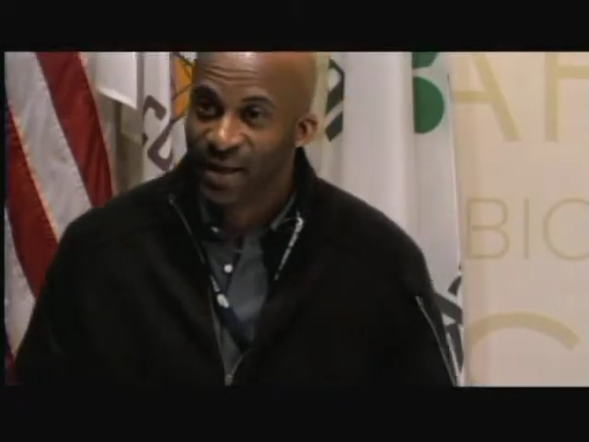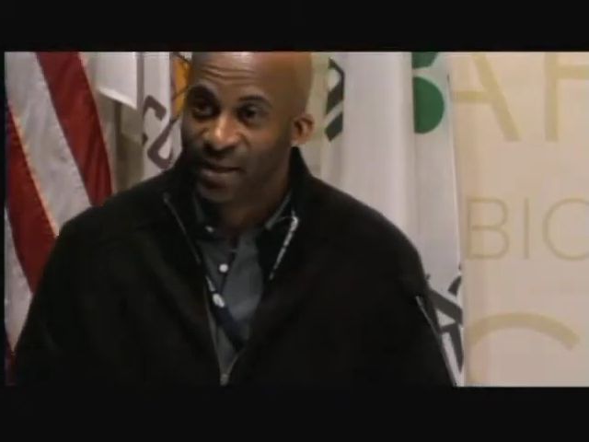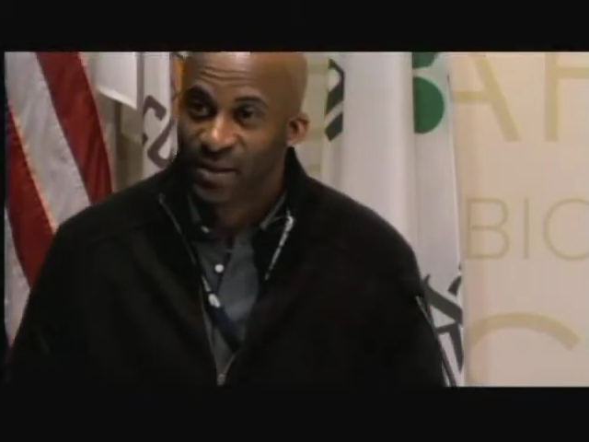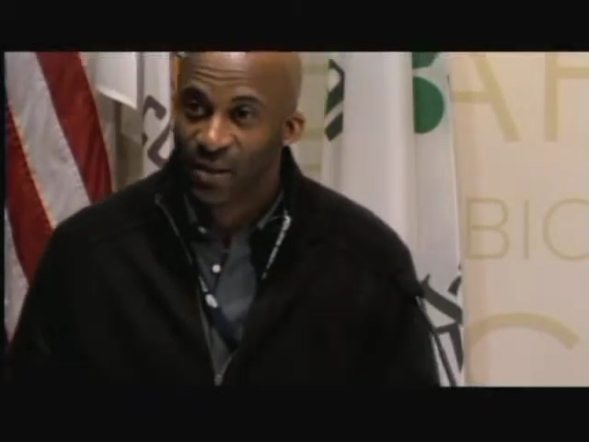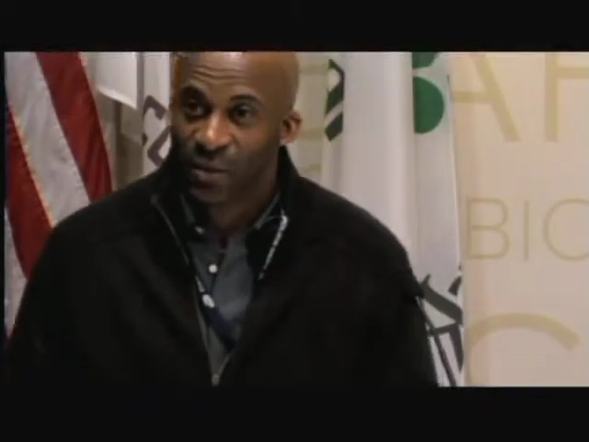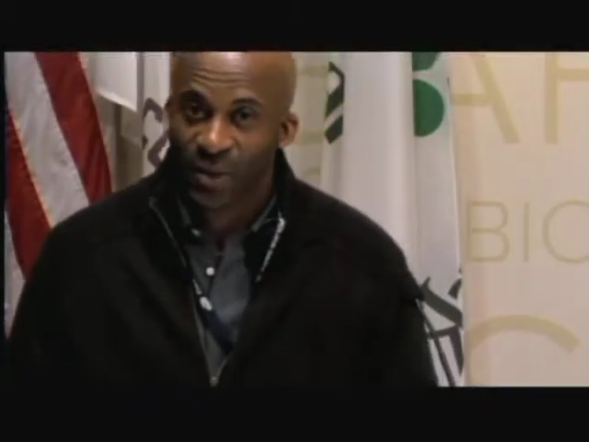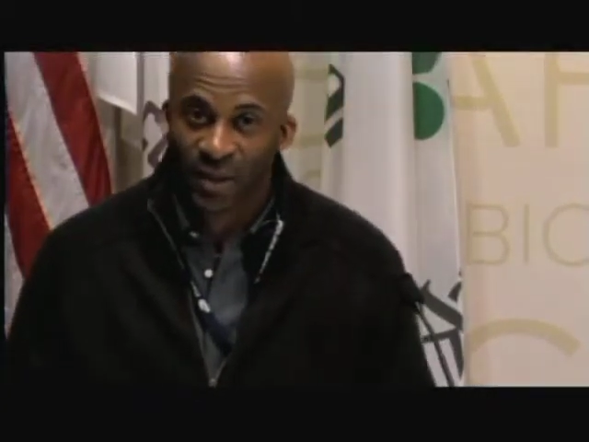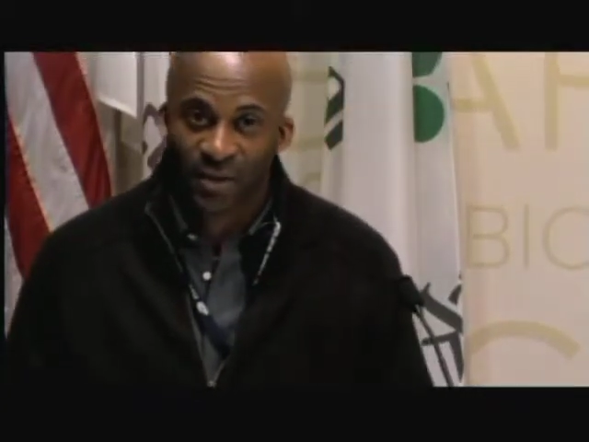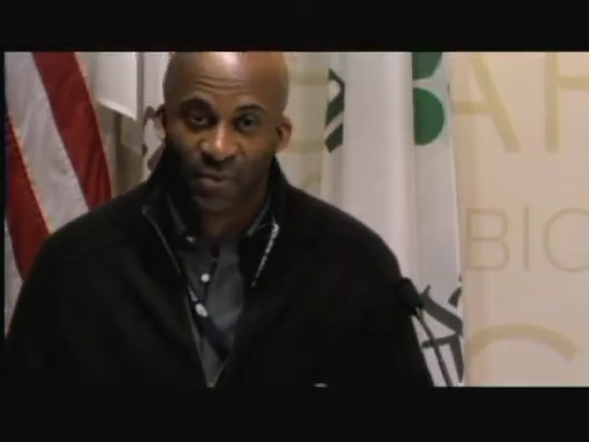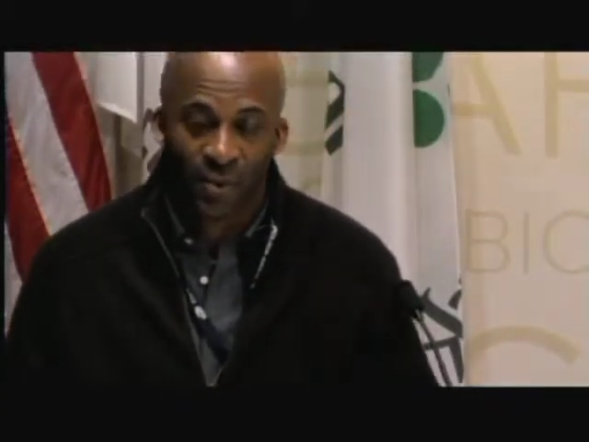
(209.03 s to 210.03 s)
So we're
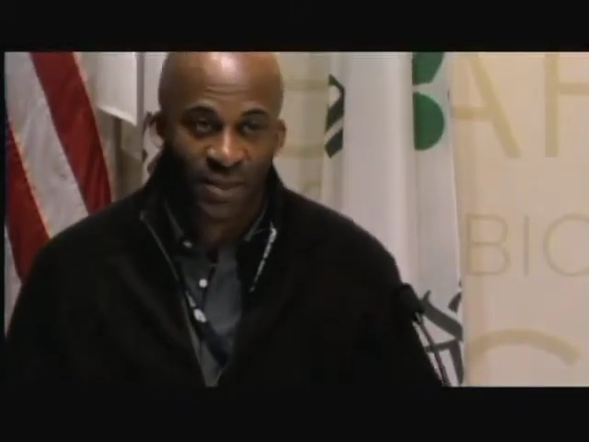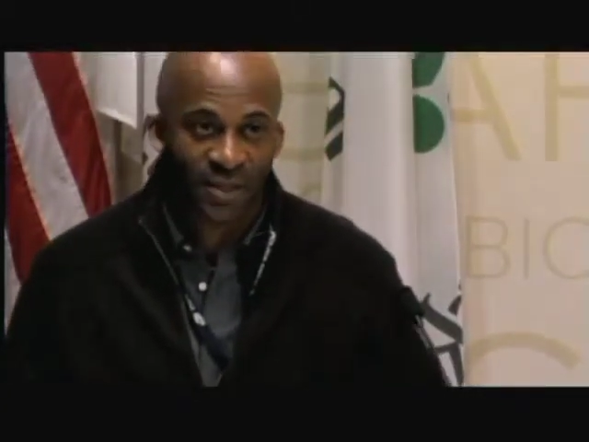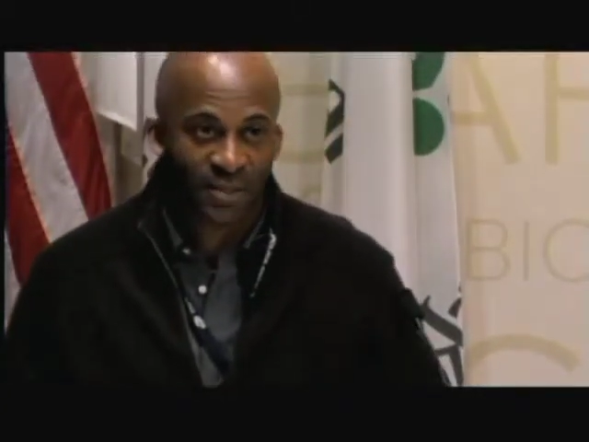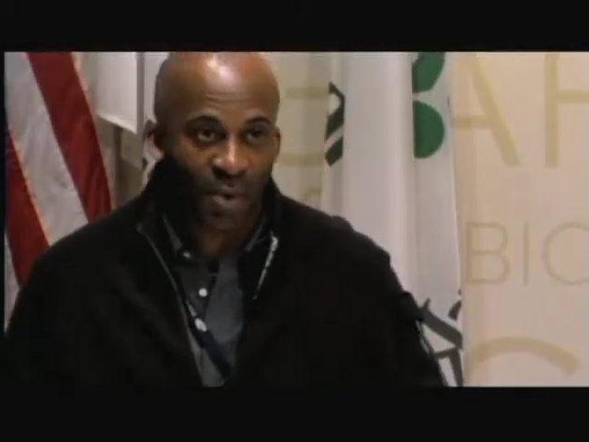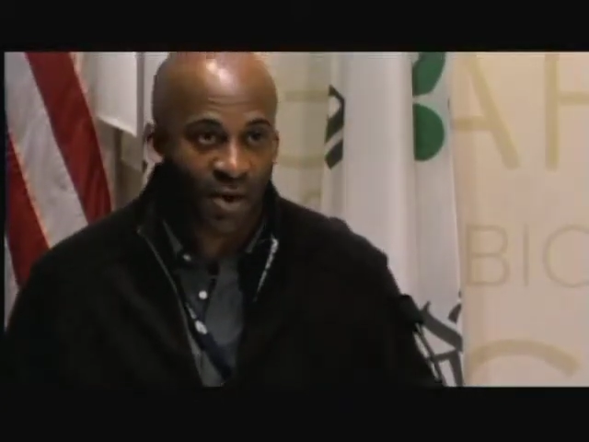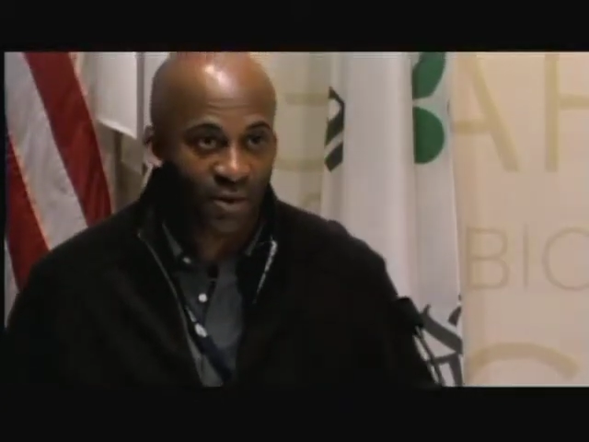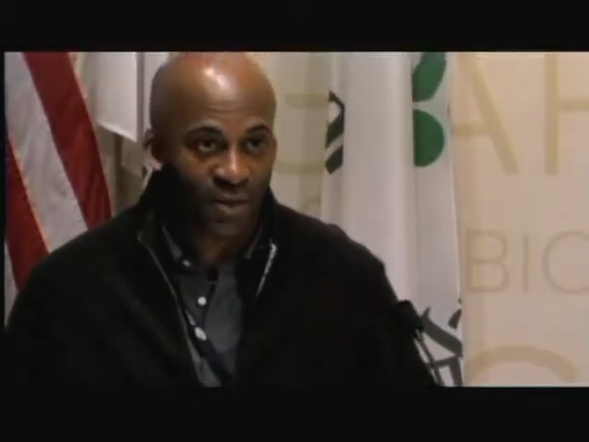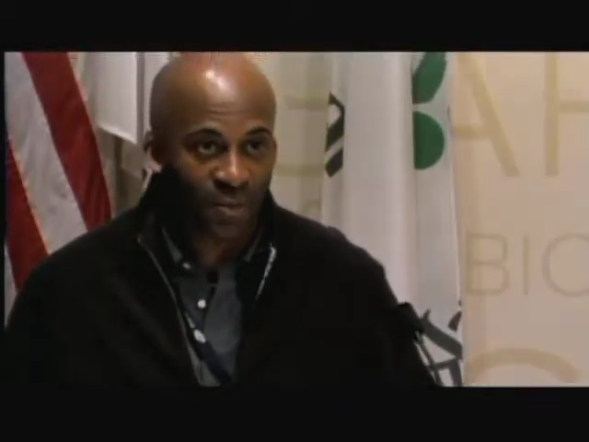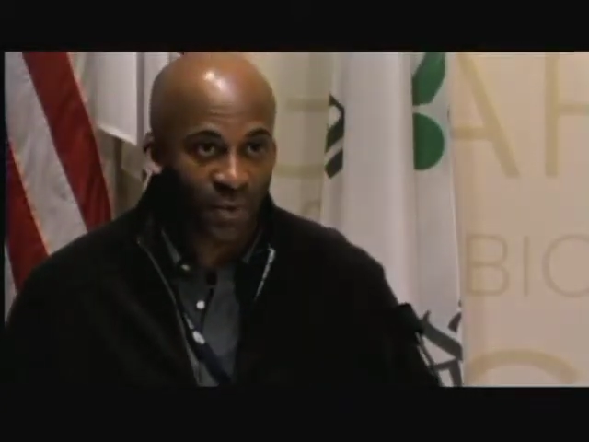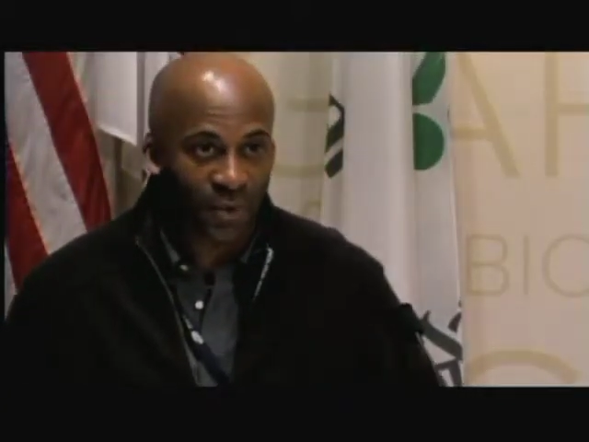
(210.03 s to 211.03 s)
looking forward to this
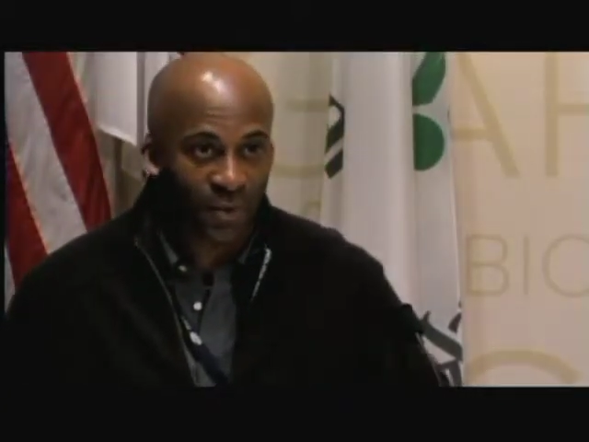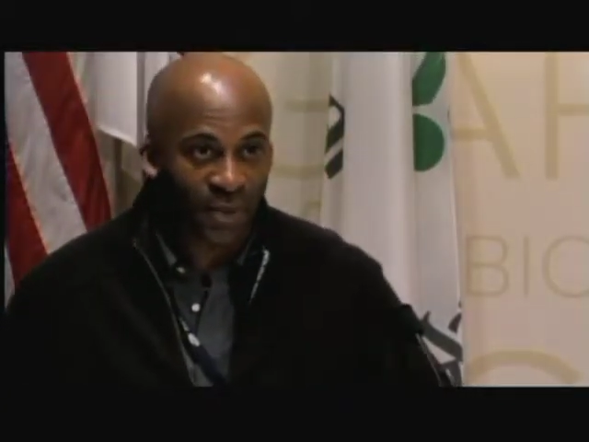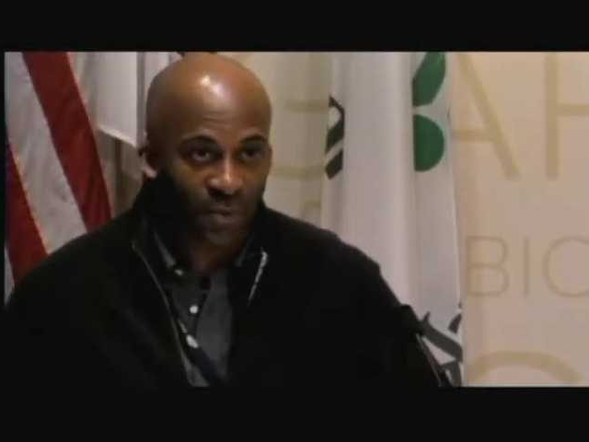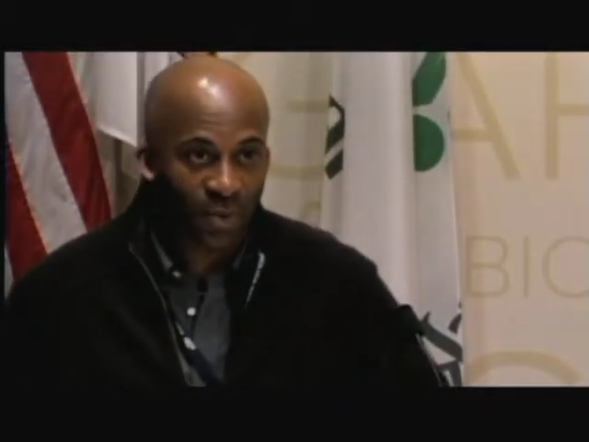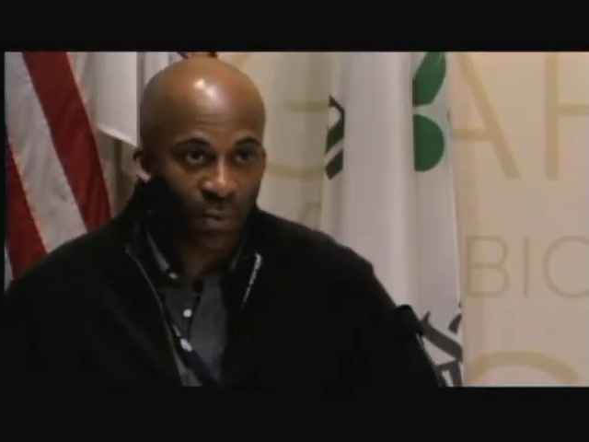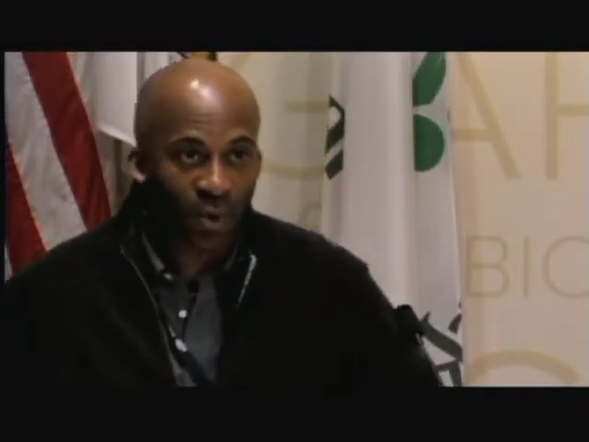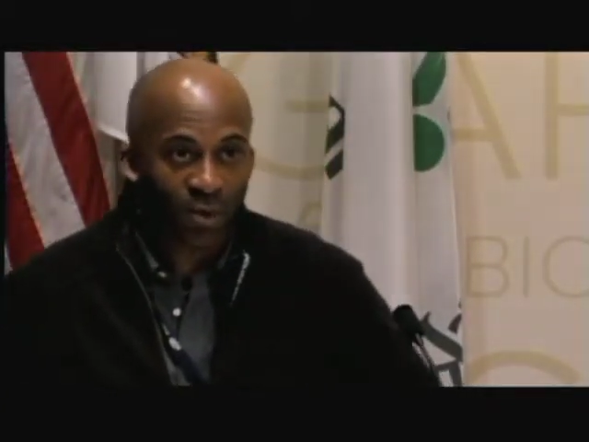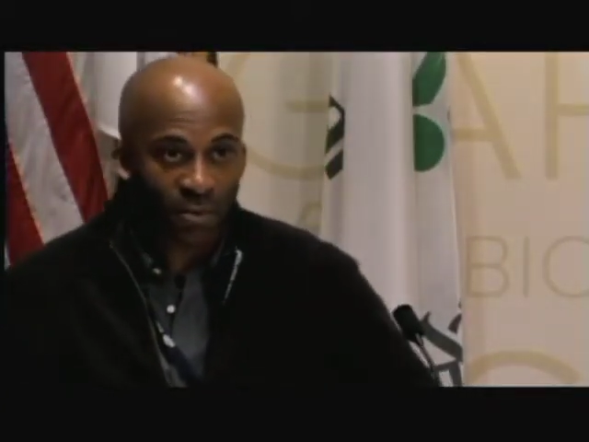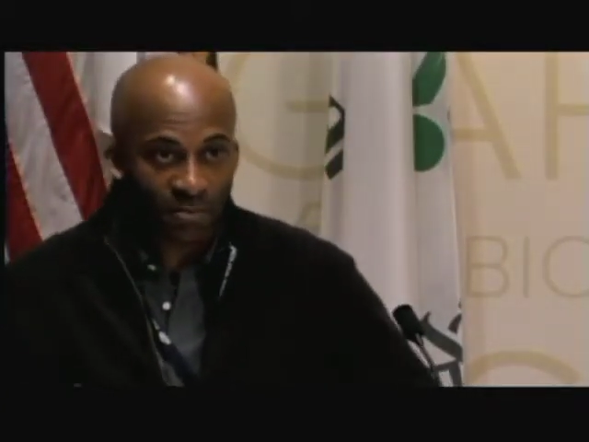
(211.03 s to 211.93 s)
partnership with you as we work,